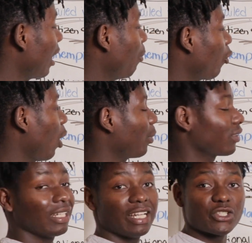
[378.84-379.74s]

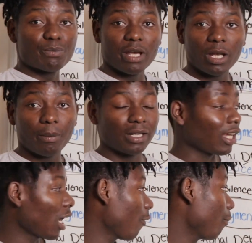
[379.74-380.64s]
9.1% is made by the
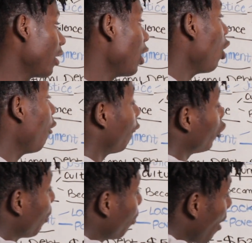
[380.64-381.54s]
government for
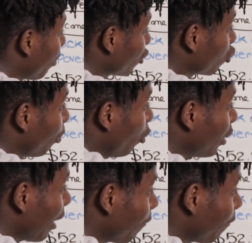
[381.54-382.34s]
the purpose to put the